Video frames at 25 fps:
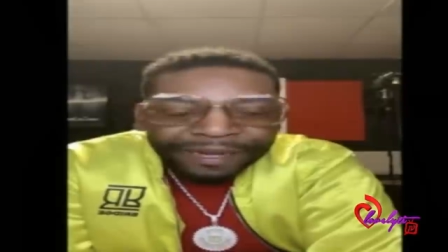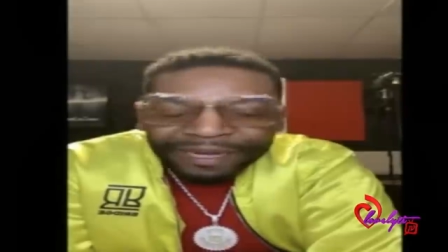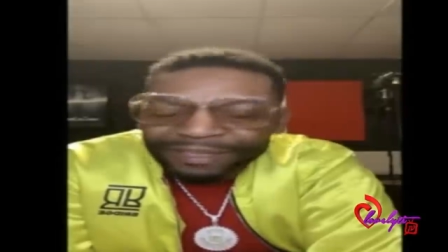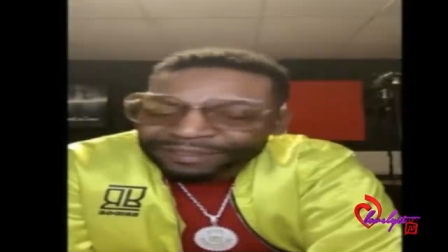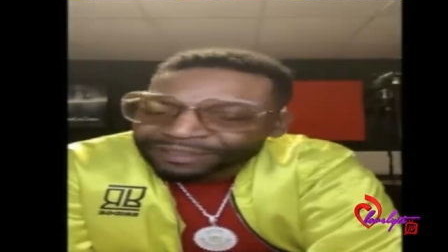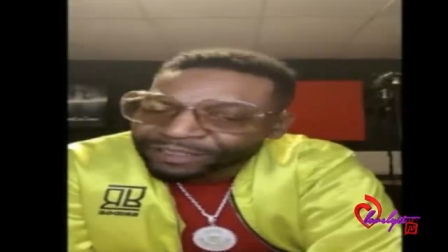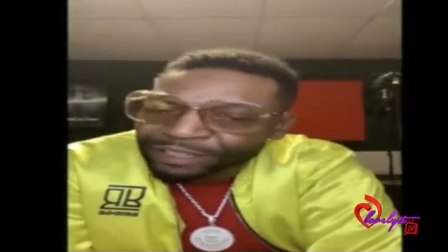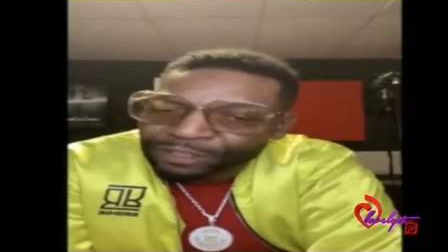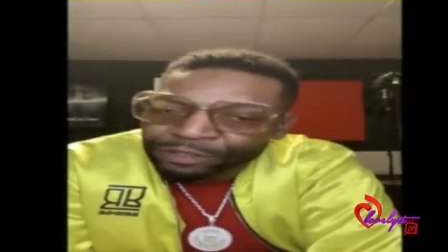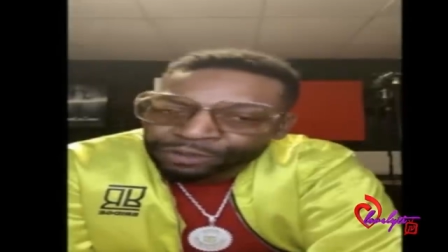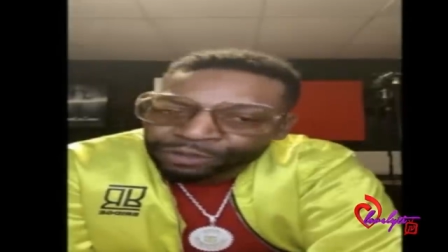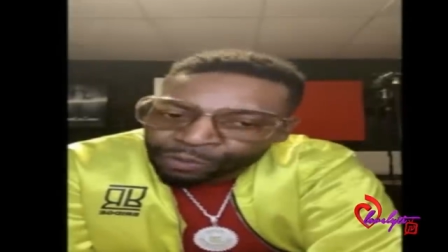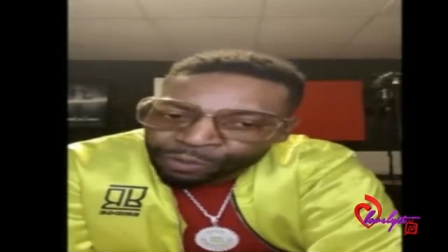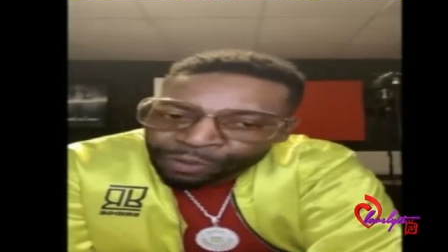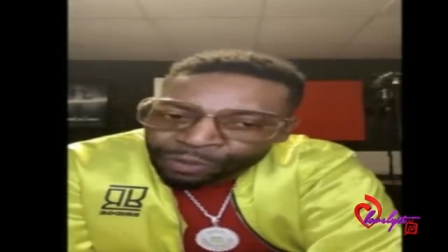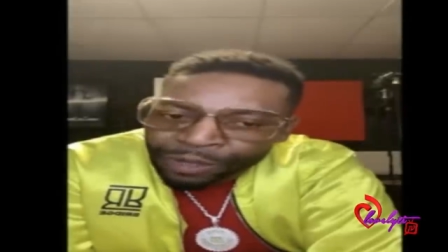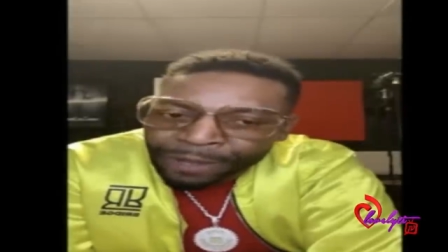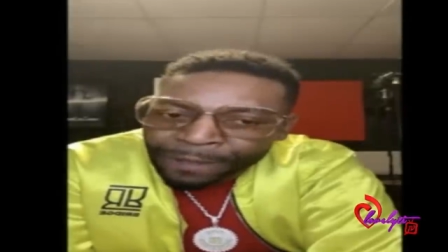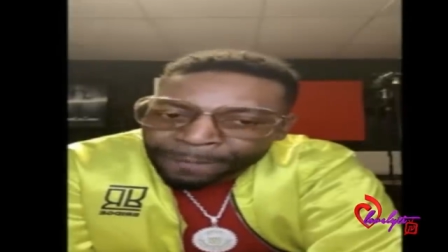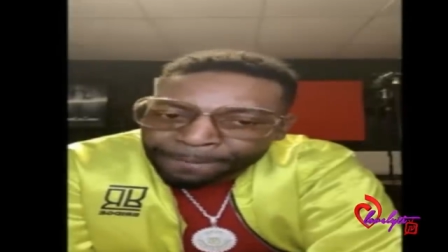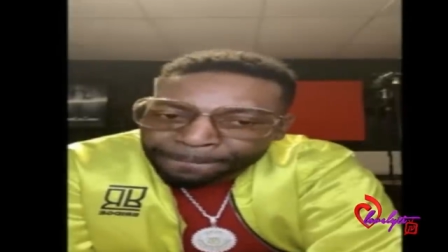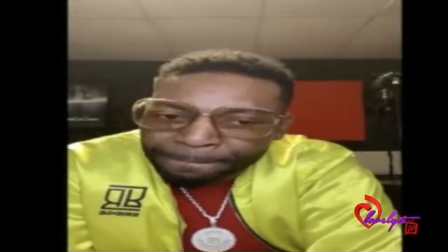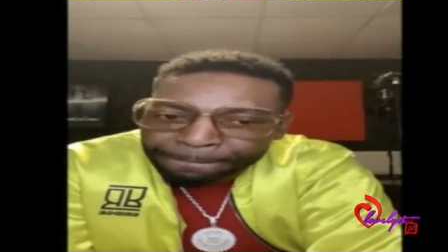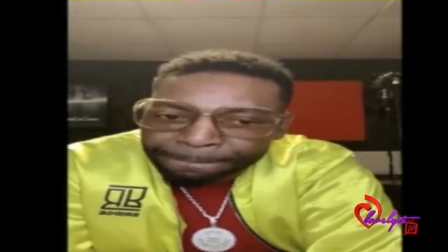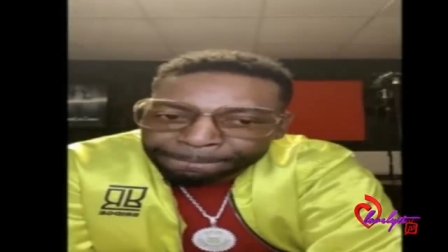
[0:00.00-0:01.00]
I said, you know
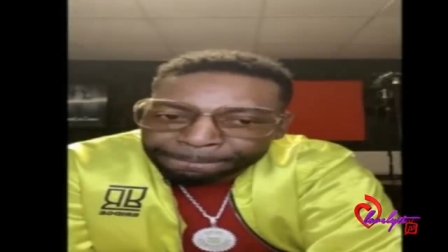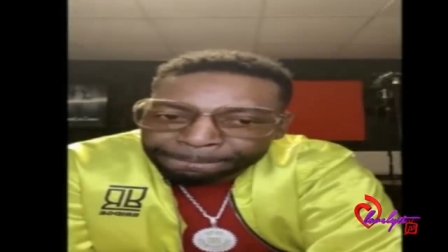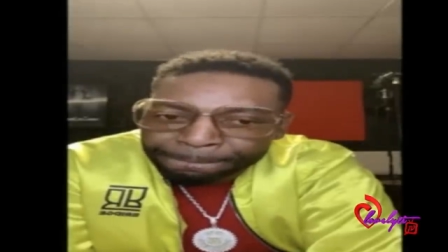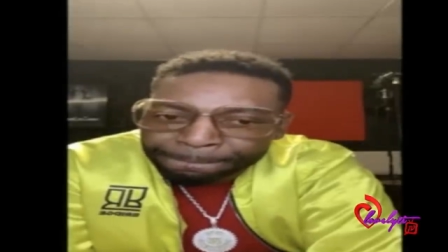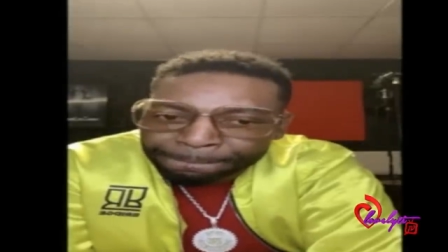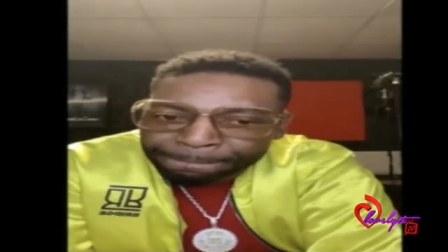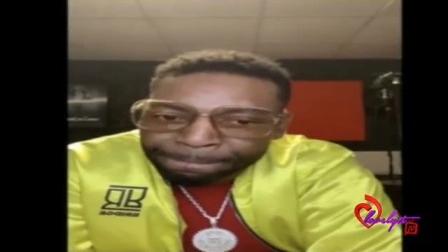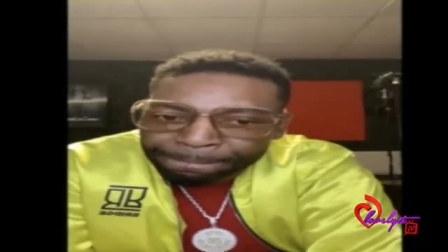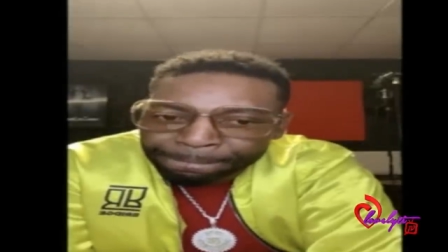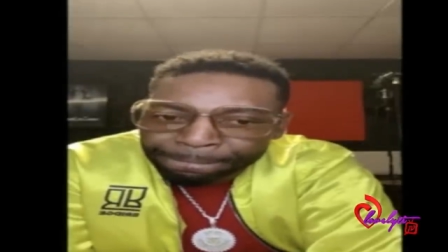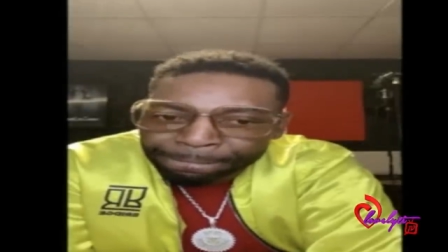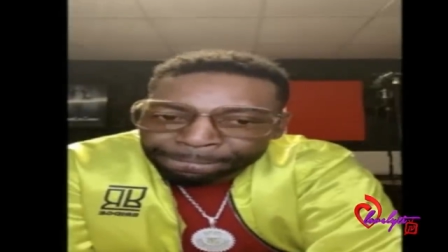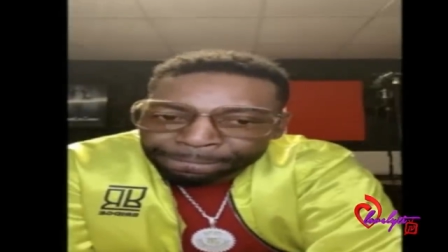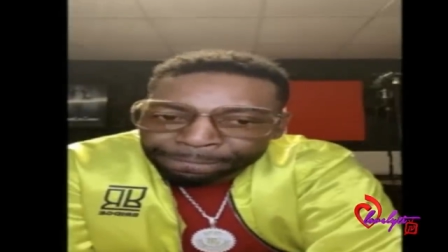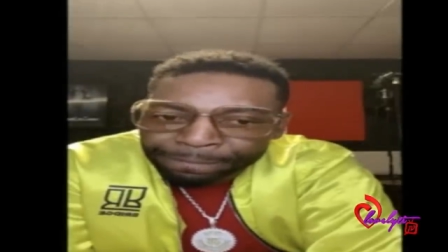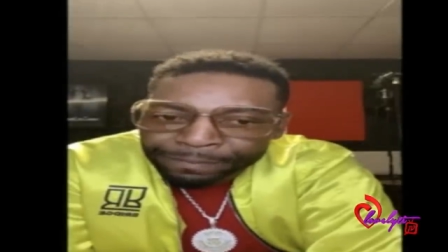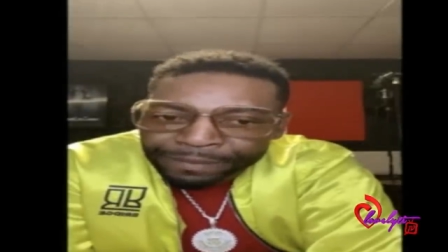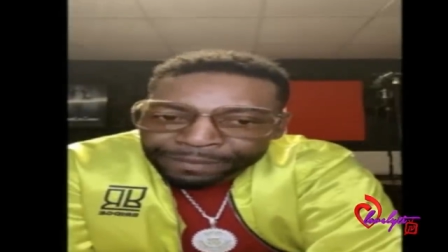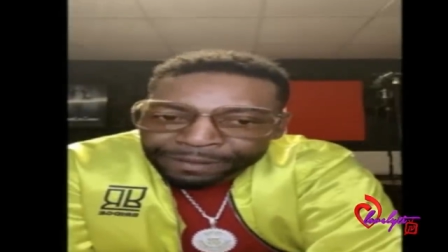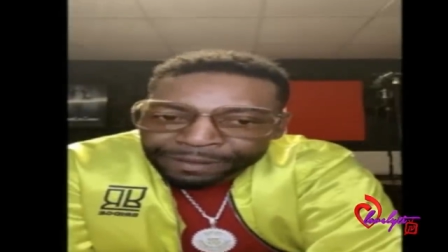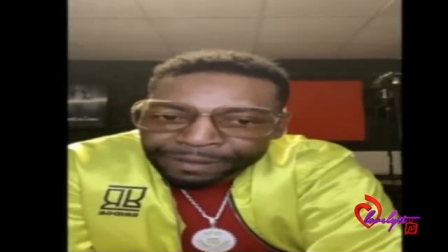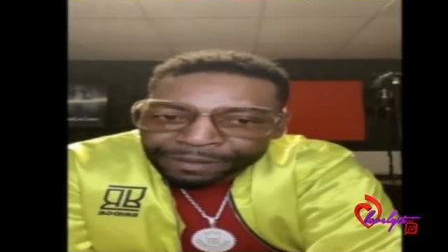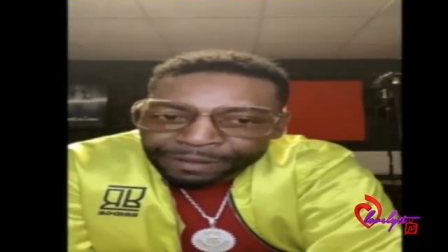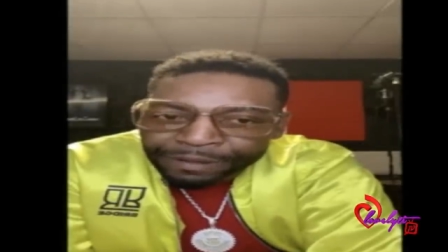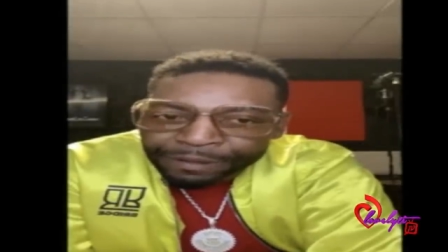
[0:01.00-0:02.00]
what?
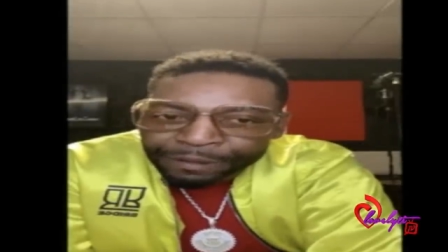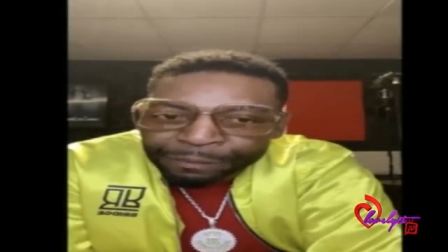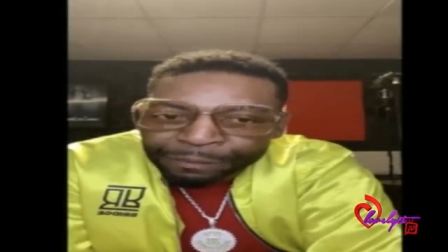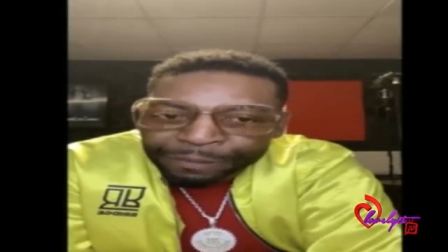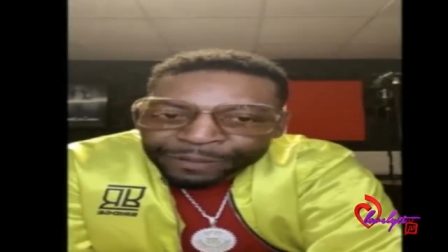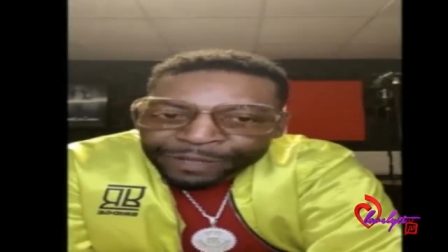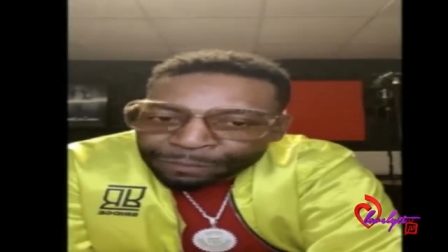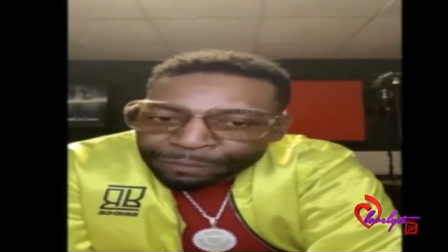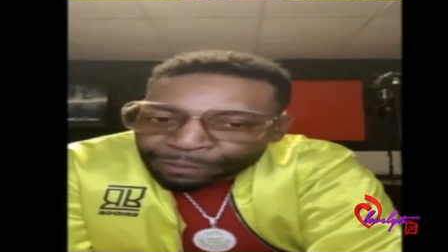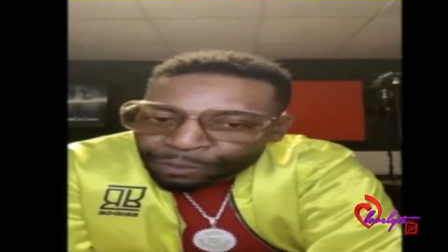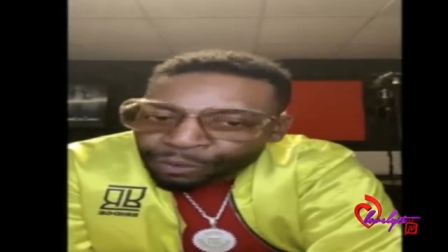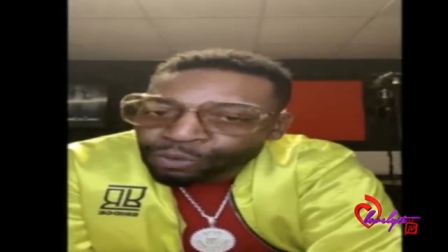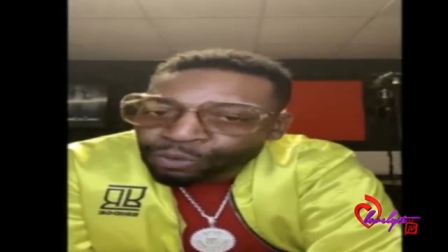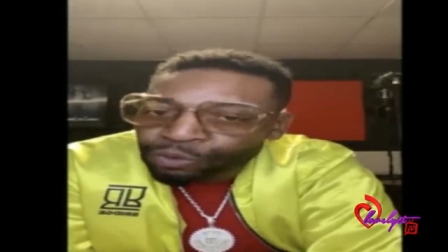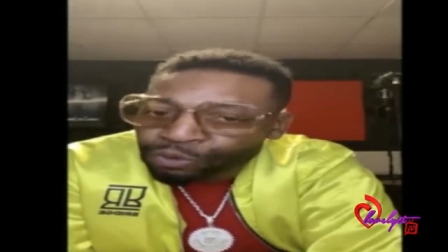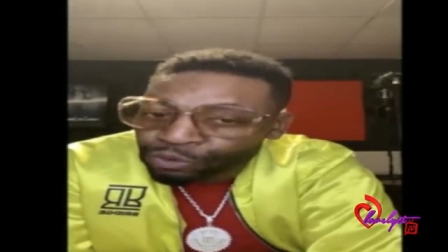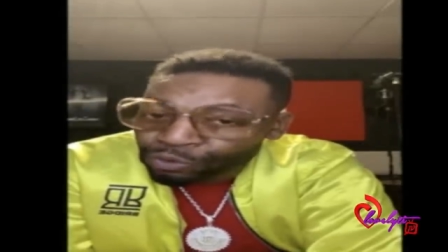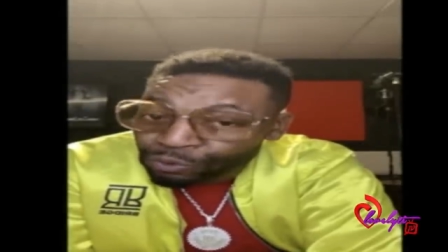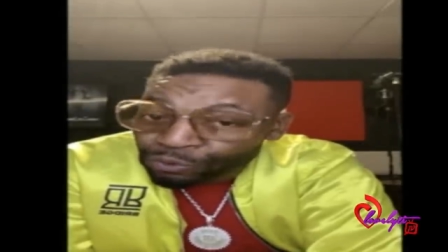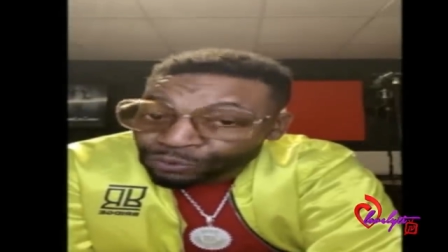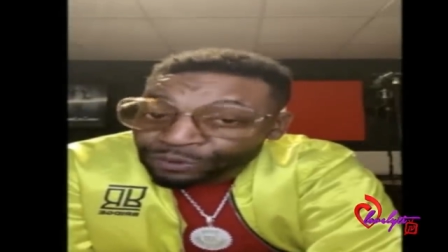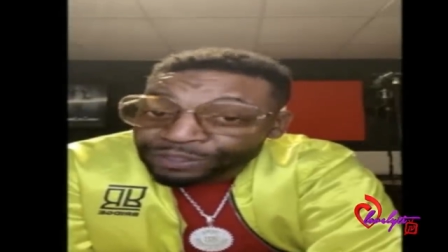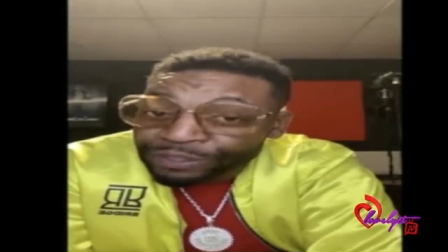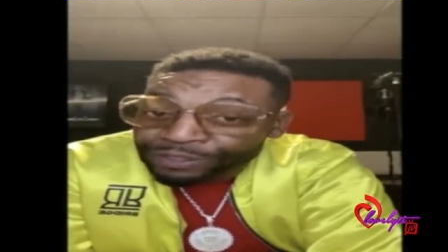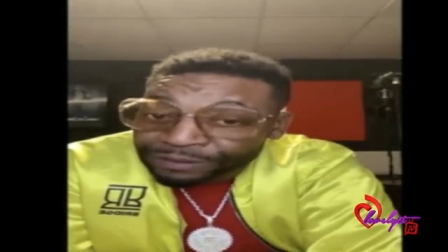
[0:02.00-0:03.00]
People who
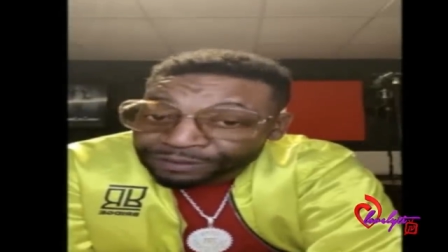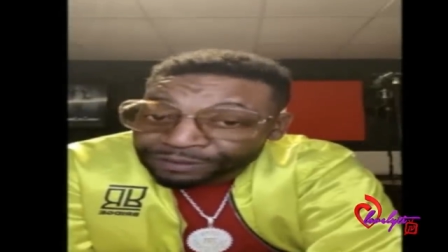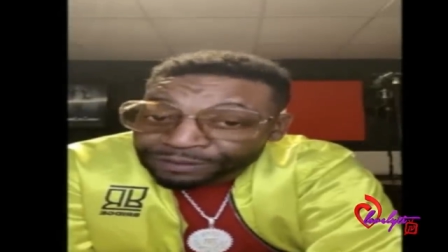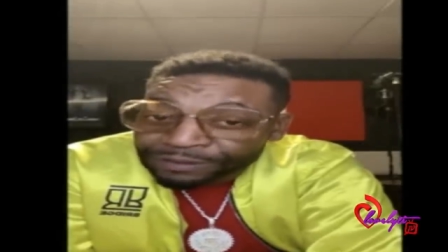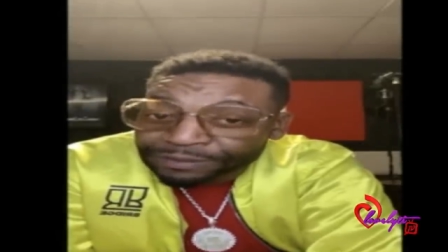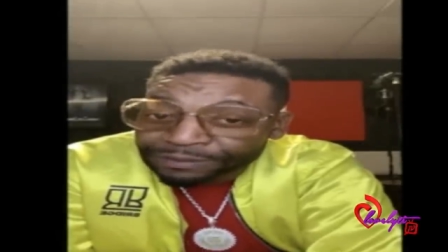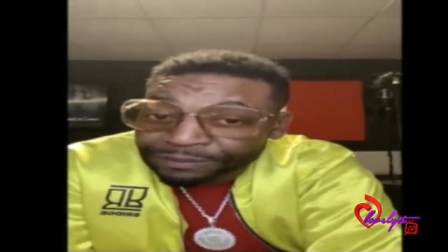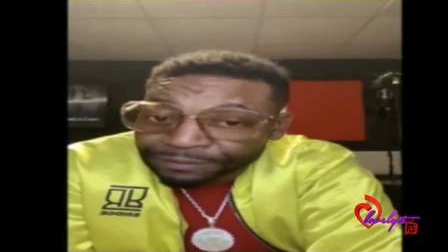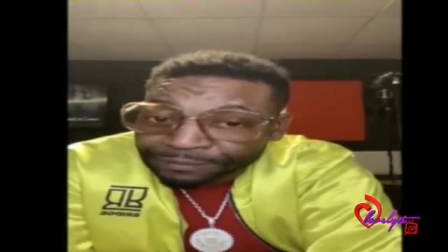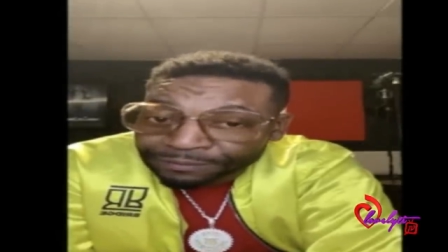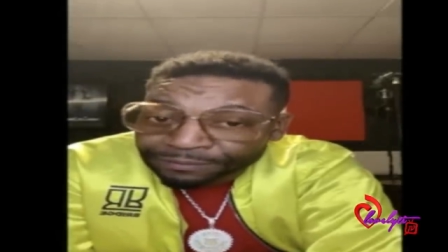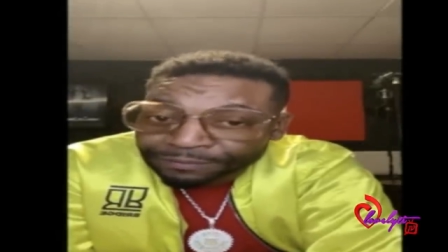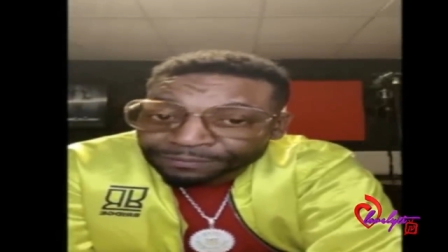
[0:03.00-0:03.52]
do this,